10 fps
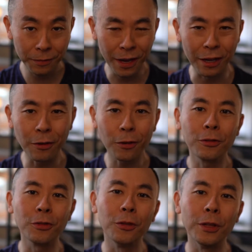And in order
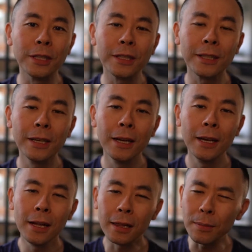to do this,
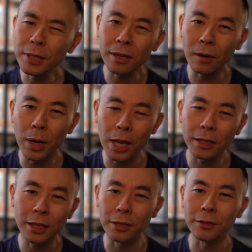let me start by
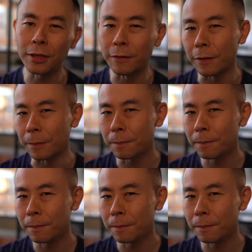asking you something.